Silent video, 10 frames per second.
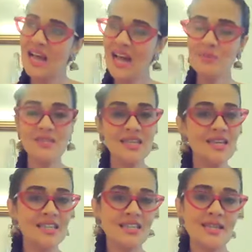I'm
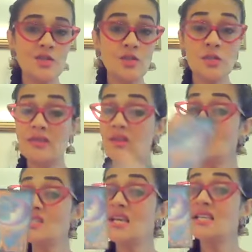setting intentions that
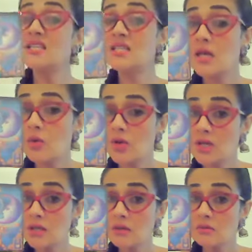there is a
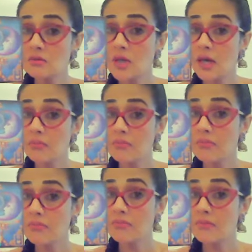secret, okay,